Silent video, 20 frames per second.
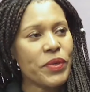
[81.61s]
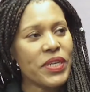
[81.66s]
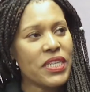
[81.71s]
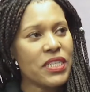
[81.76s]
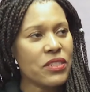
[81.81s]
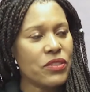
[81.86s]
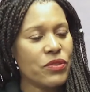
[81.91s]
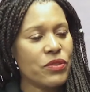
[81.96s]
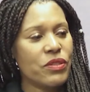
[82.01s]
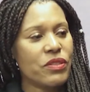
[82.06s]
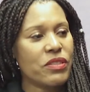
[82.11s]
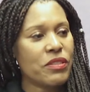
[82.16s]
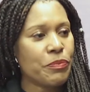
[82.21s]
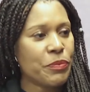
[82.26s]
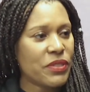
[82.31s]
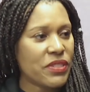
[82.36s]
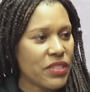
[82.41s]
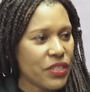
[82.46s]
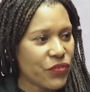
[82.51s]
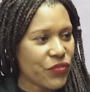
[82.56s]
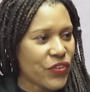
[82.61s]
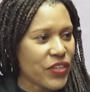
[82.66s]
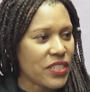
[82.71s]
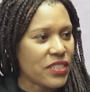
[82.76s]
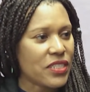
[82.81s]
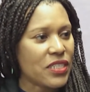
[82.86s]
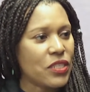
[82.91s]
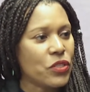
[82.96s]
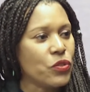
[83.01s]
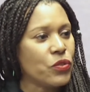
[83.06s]
into the specifics,
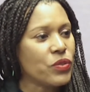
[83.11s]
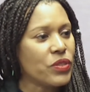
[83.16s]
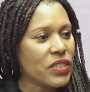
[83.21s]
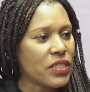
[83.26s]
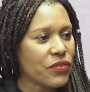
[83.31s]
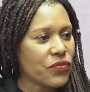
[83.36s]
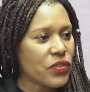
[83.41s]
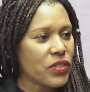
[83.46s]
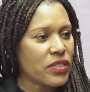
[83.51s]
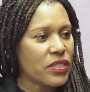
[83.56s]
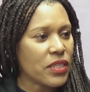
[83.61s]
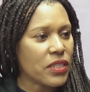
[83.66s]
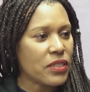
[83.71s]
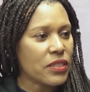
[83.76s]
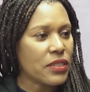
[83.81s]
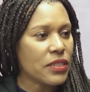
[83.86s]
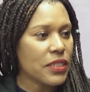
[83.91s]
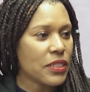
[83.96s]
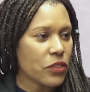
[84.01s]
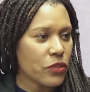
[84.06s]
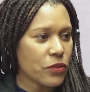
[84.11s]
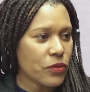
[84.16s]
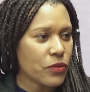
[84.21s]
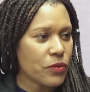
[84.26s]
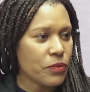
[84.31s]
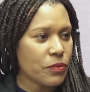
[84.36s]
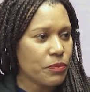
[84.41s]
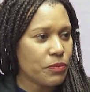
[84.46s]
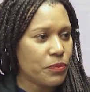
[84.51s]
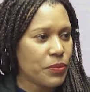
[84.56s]
can you give us a
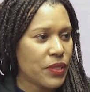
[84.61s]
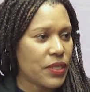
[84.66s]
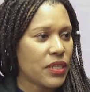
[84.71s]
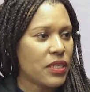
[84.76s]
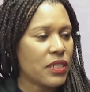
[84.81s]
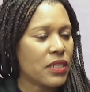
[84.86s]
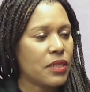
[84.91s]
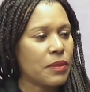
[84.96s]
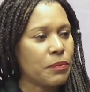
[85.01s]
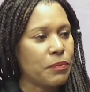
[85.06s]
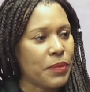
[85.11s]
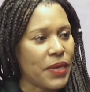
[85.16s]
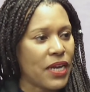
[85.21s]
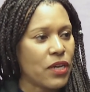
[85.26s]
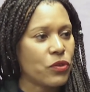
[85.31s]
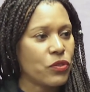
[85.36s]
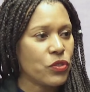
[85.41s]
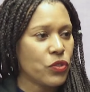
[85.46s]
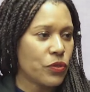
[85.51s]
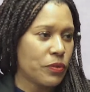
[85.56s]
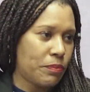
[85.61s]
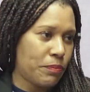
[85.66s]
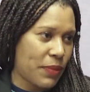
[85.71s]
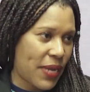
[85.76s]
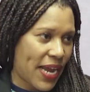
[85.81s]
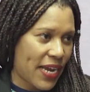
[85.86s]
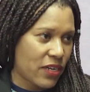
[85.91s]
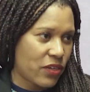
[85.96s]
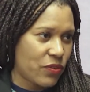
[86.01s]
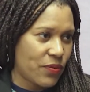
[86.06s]
little bit about your
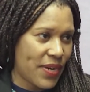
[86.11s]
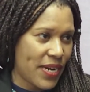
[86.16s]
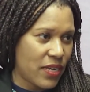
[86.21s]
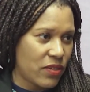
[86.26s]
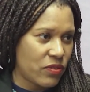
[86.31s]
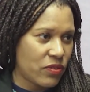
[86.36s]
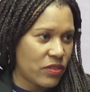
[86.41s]
background?